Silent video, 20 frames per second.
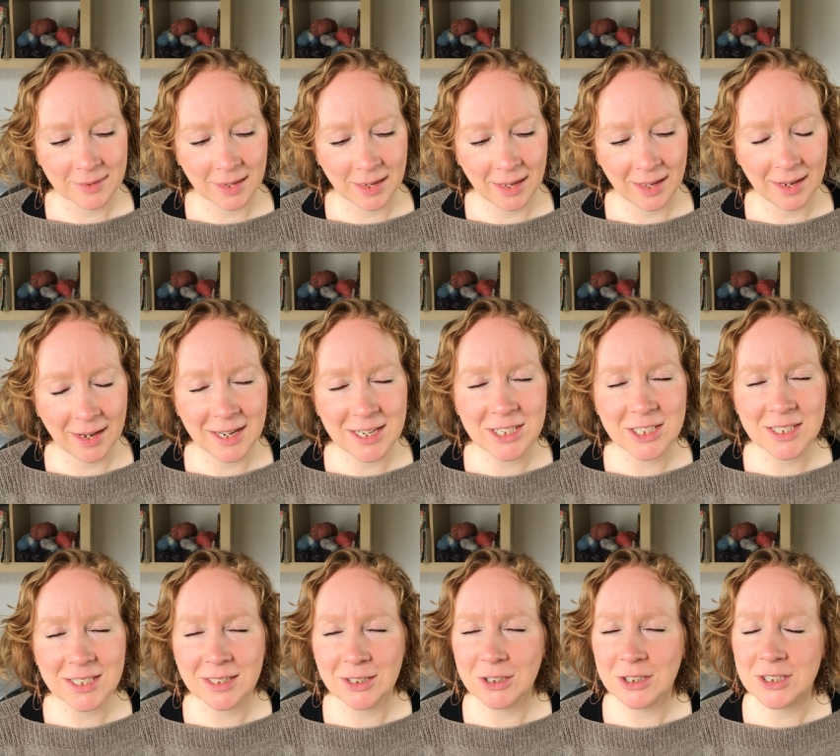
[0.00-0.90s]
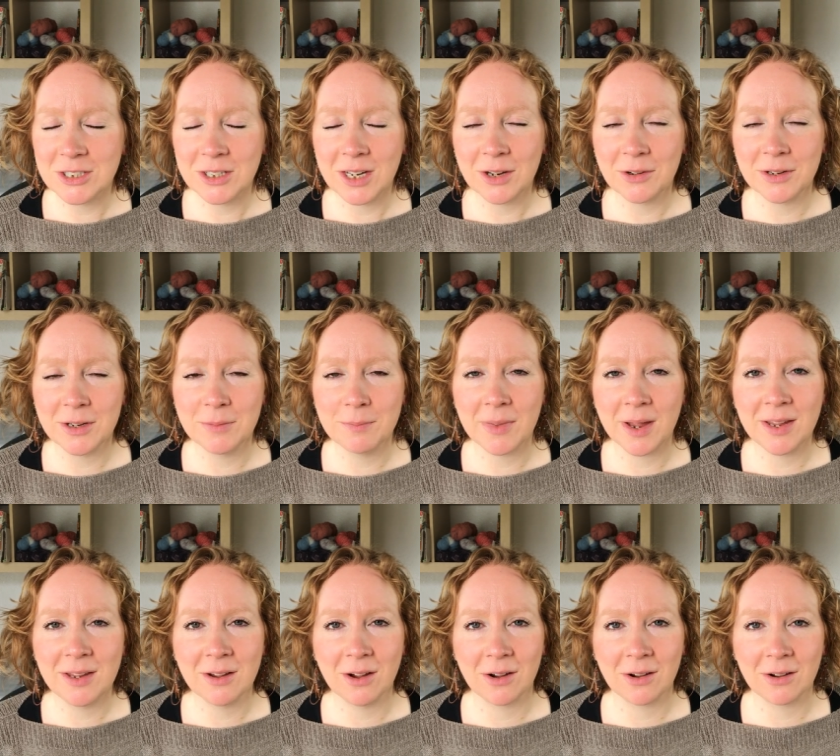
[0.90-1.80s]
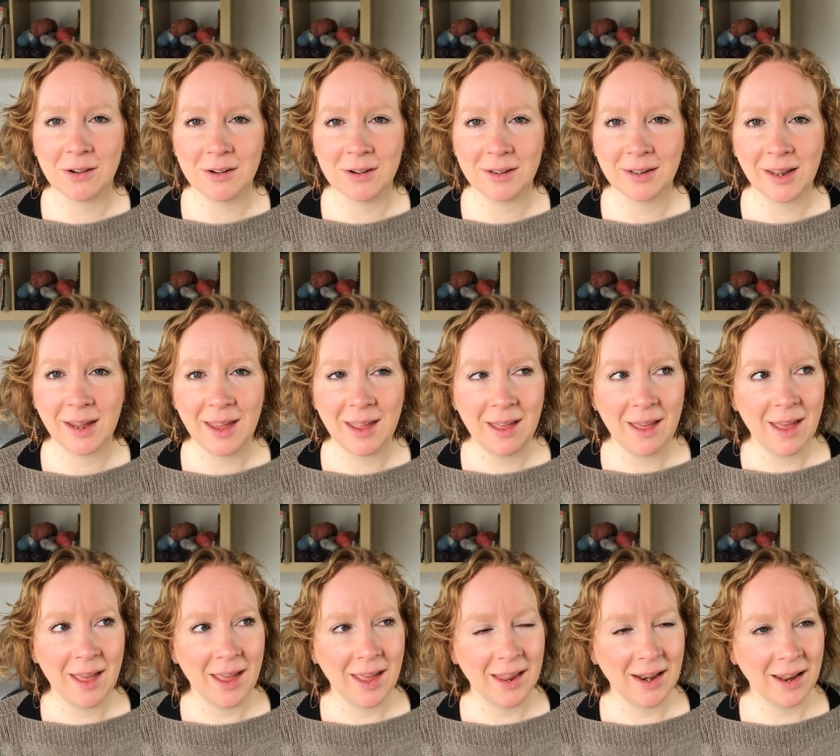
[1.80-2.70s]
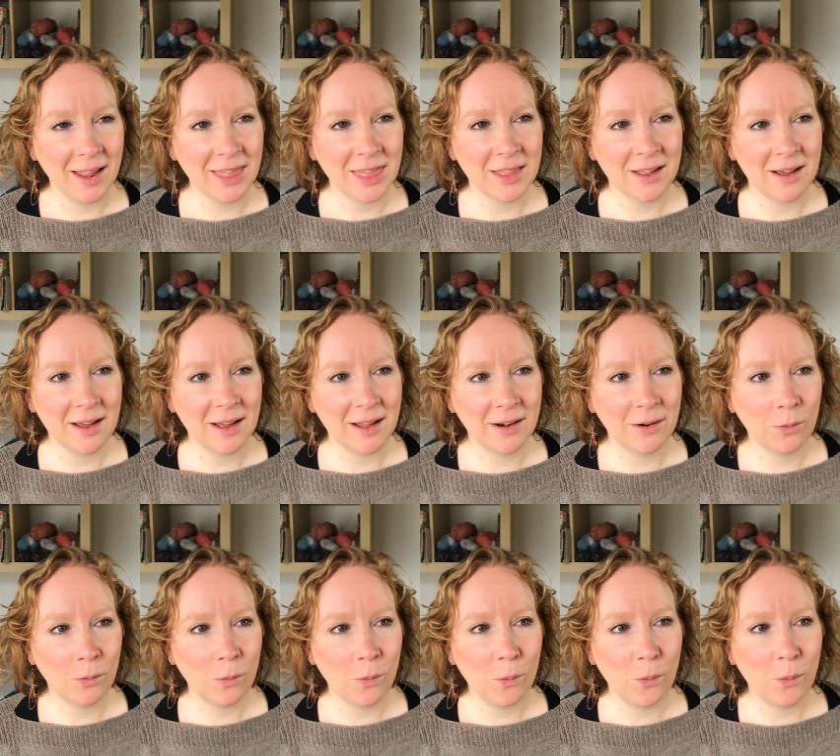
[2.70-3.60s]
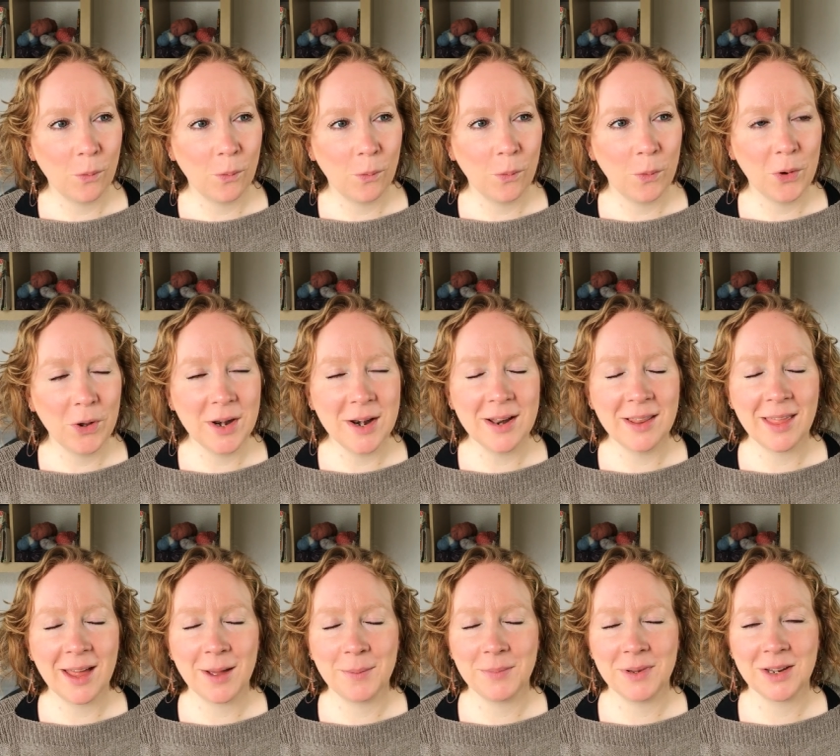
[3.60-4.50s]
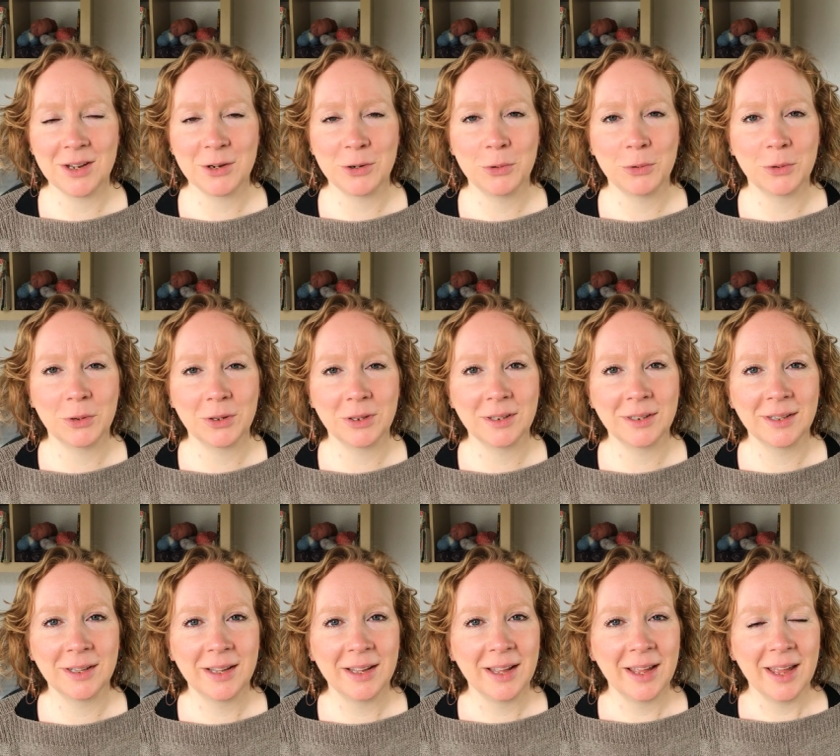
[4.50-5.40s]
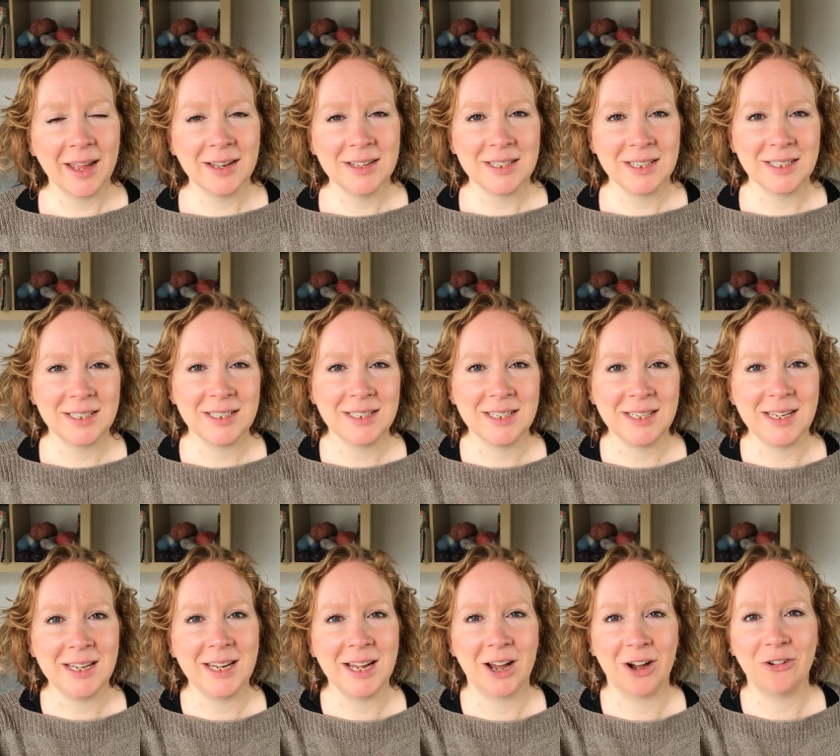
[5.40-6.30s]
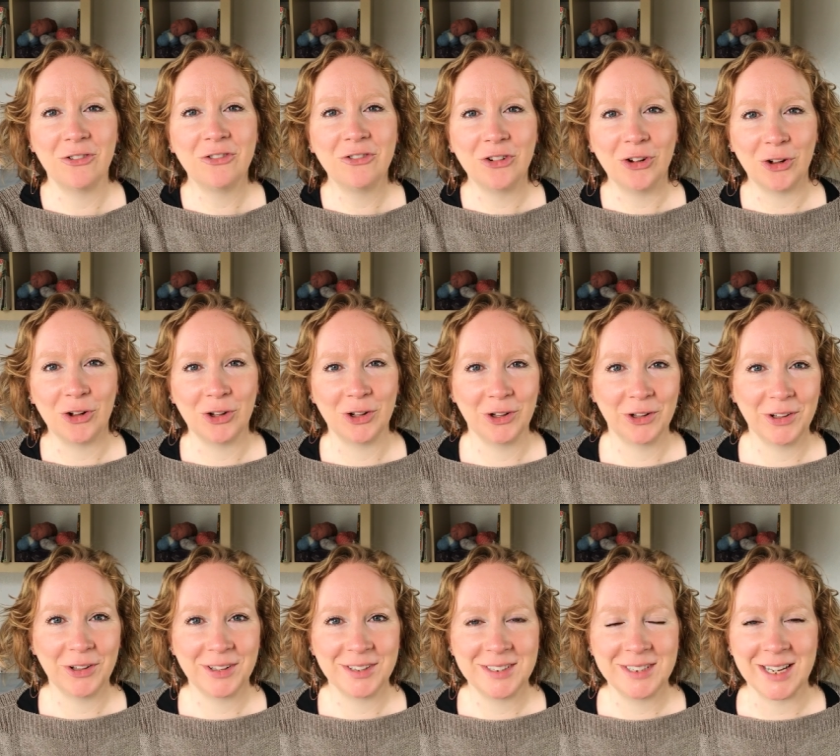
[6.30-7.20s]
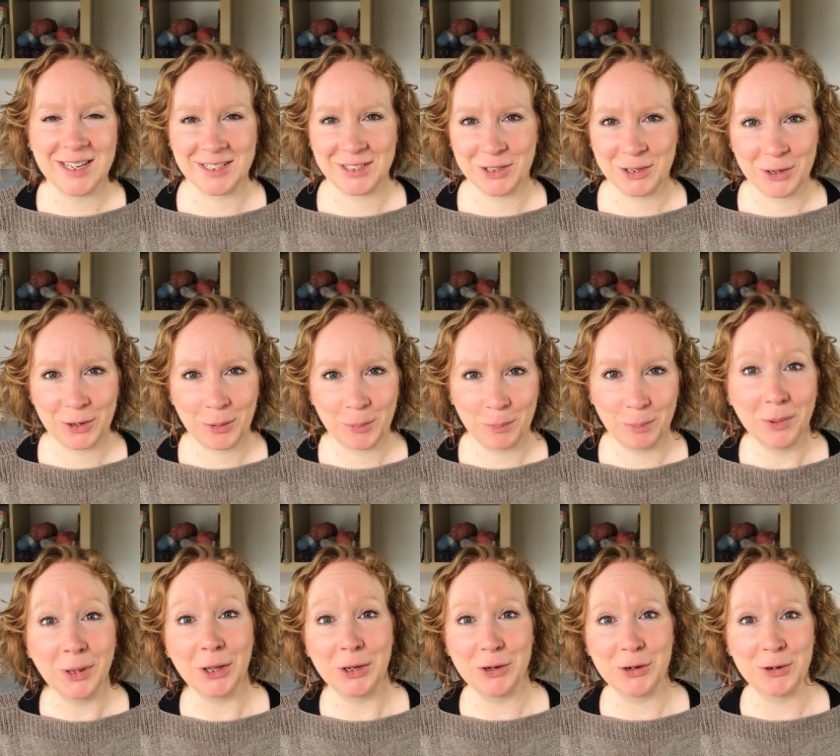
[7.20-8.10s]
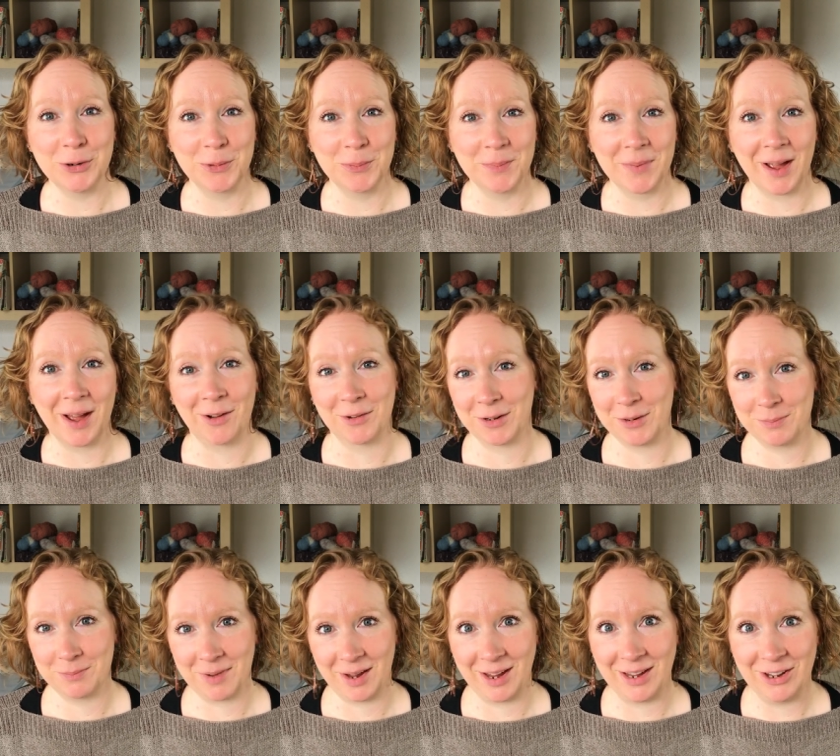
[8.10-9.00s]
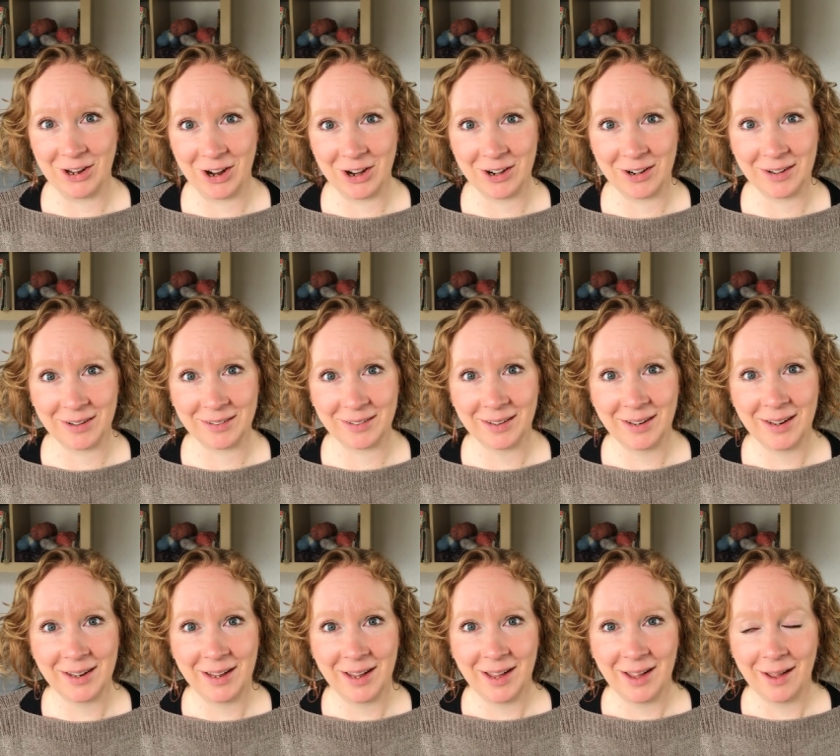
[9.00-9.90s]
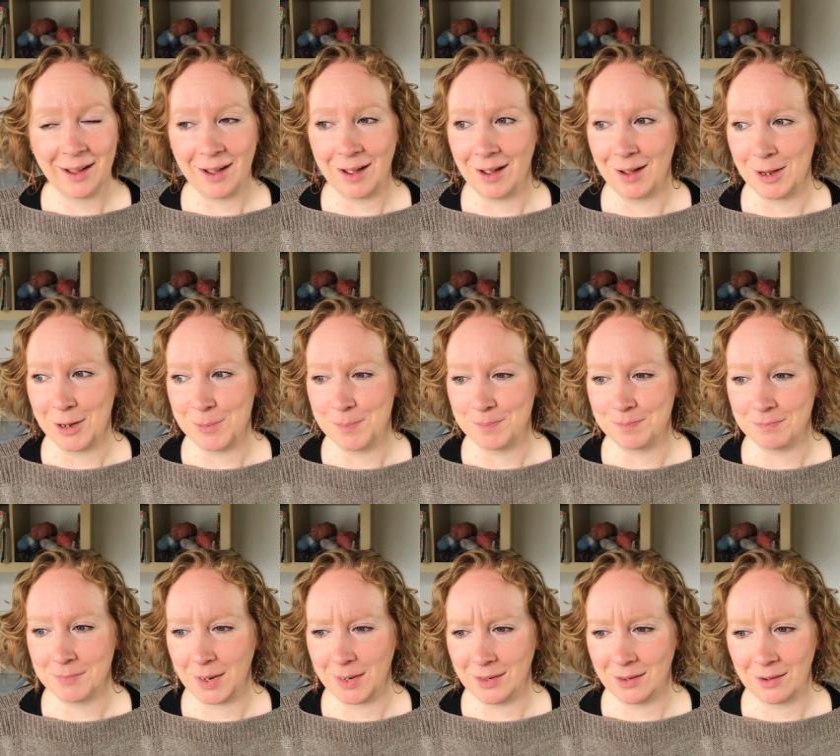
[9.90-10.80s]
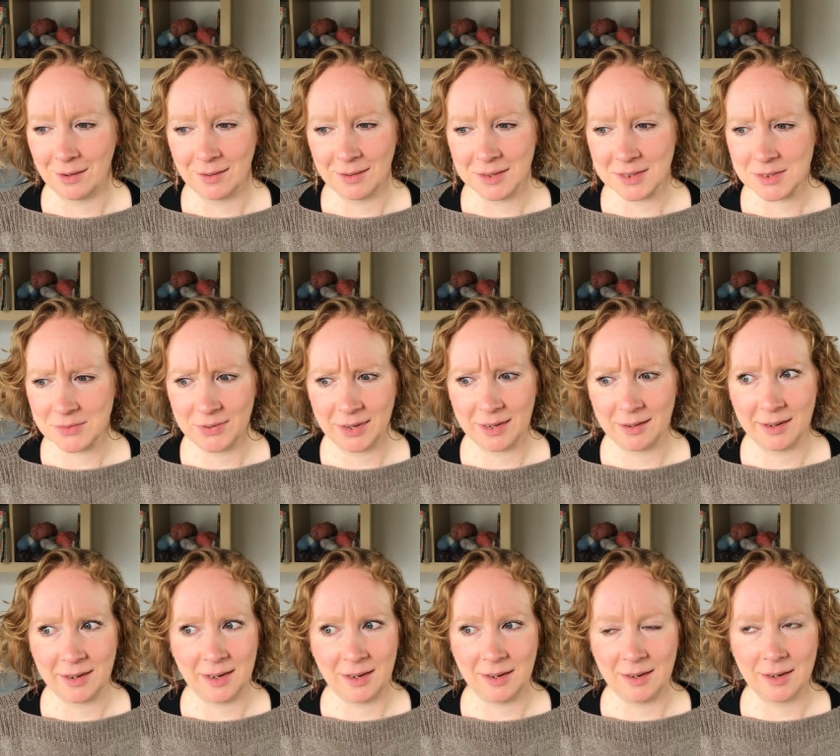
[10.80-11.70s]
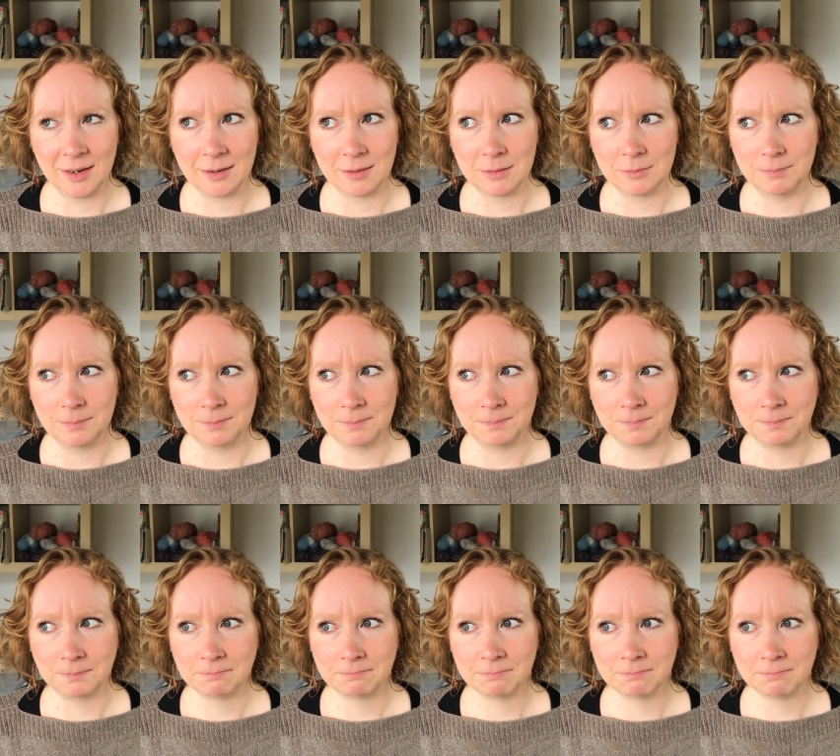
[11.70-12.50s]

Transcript: and I just looked out in my yard and I thought, wouldn't that be cool to see a full desert bloom out in my yard. Um, my yard is very um,